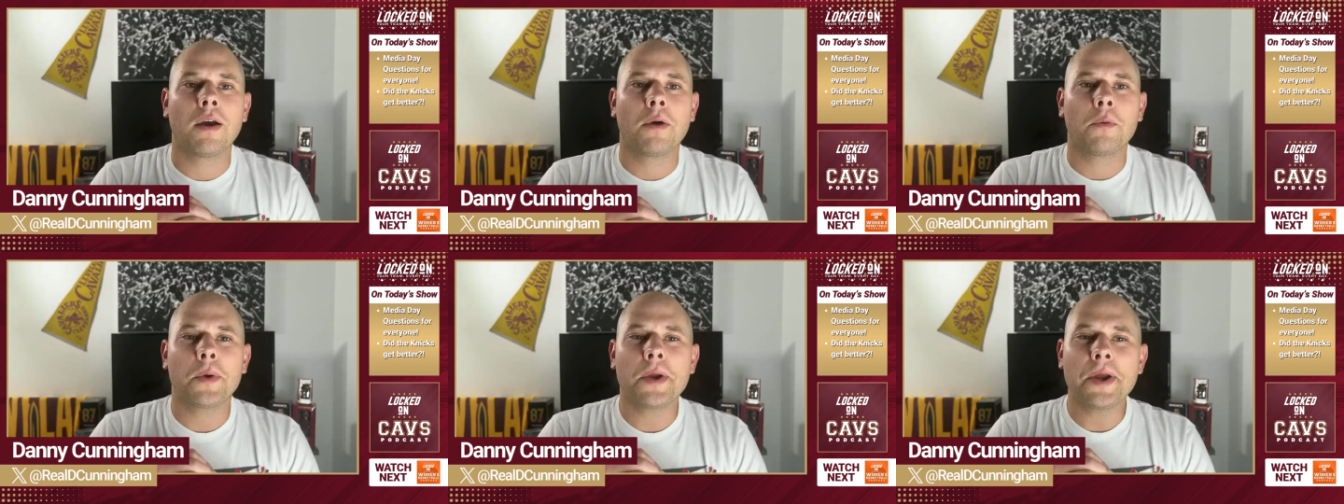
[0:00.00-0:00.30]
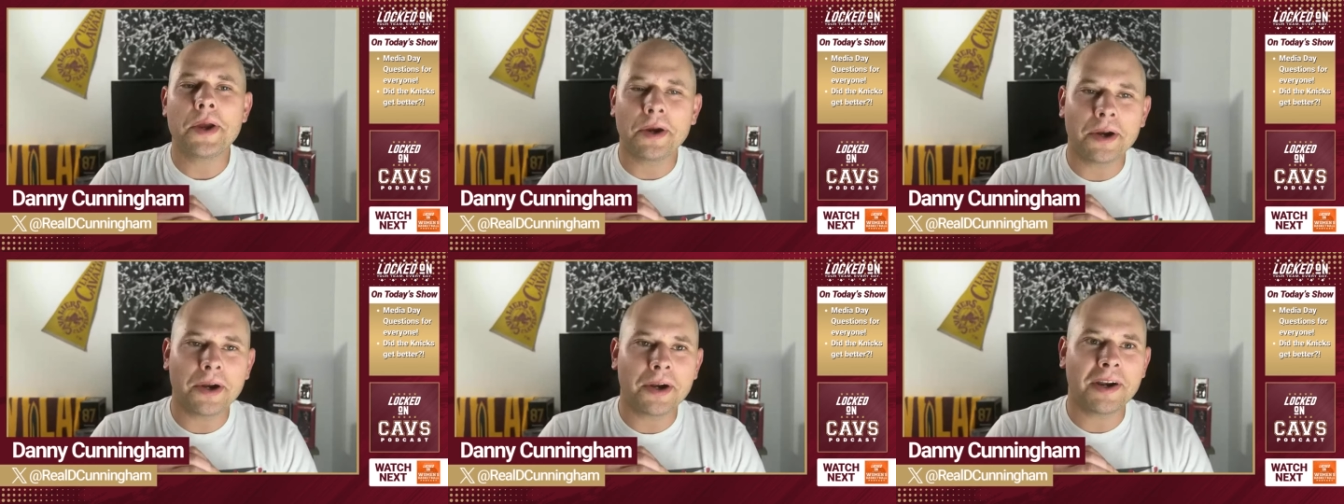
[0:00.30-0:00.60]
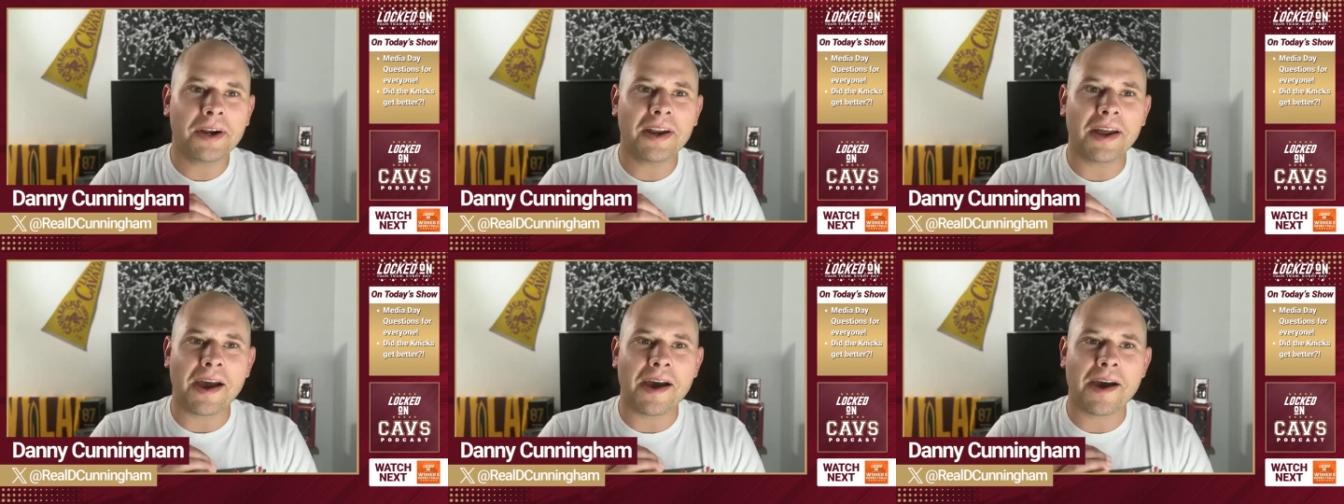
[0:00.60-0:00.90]
We
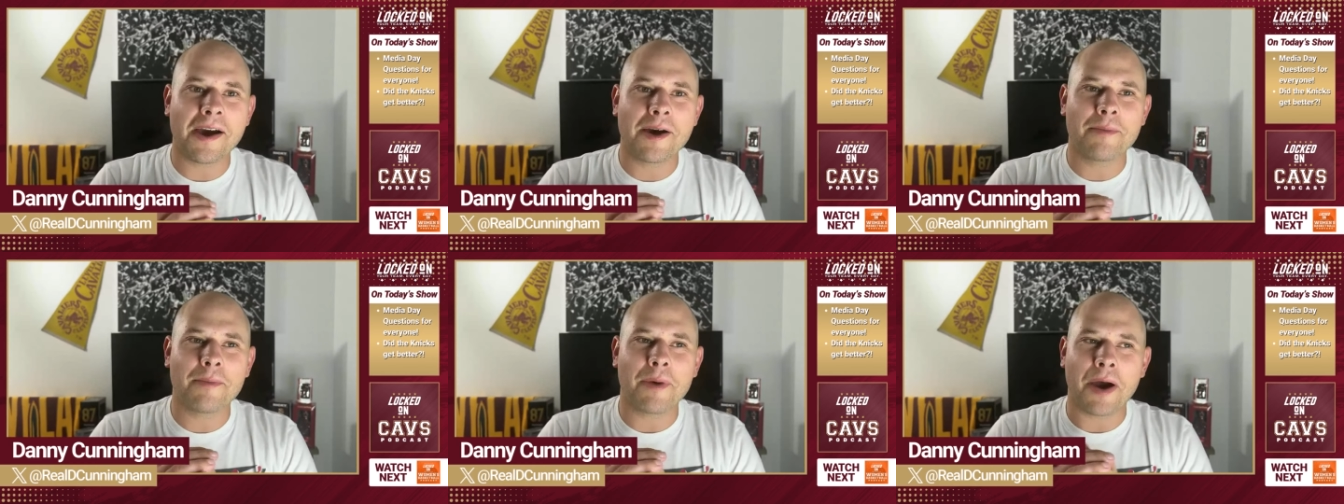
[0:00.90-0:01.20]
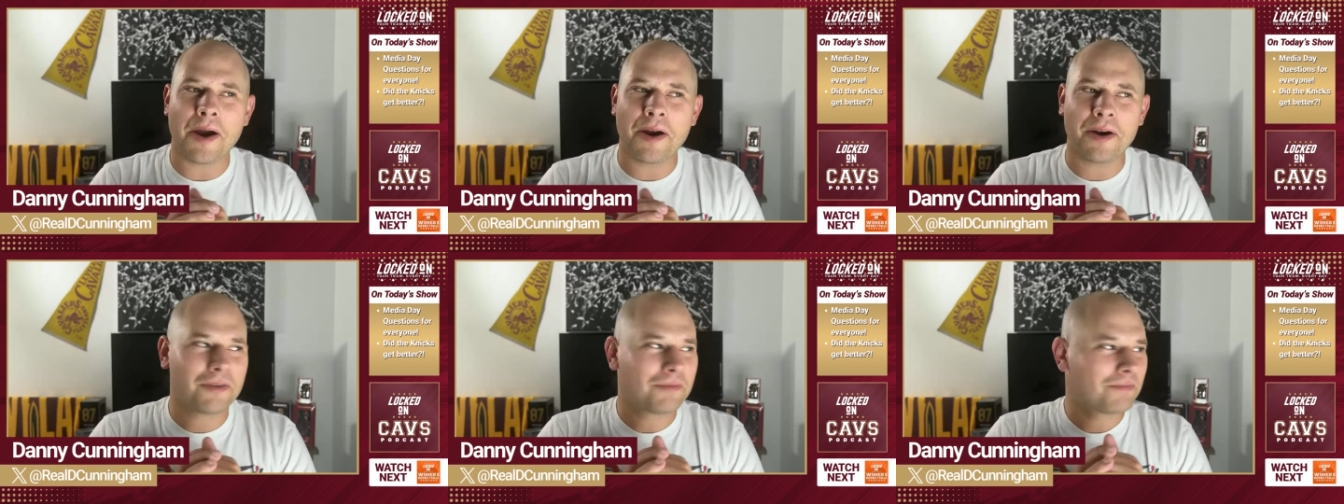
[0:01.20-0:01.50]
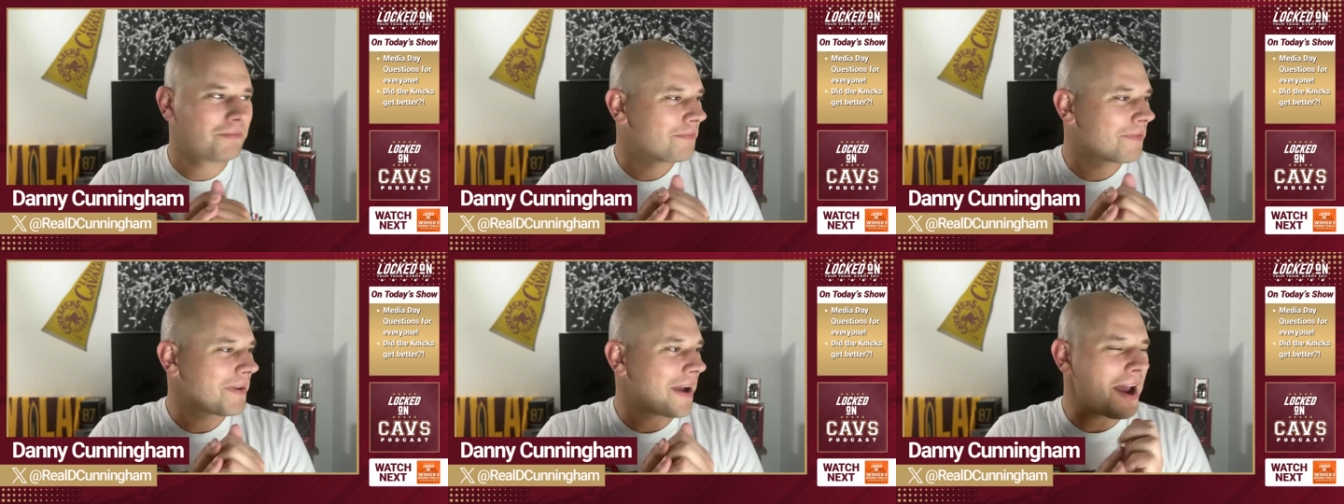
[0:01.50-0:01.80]
heard um,
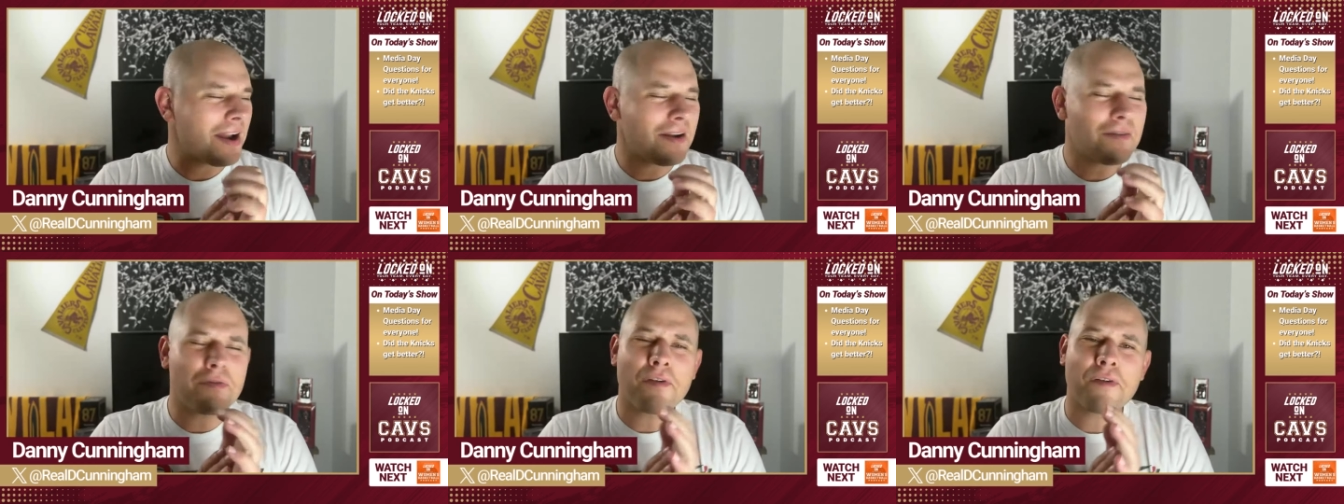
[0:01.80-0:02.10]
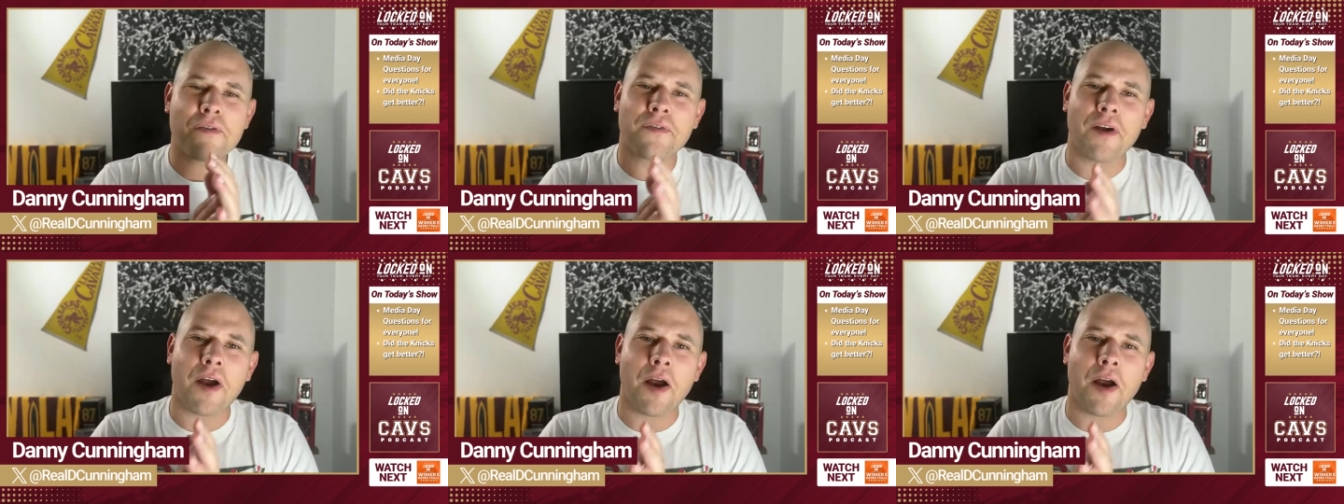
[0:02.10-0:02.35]
our kind of our,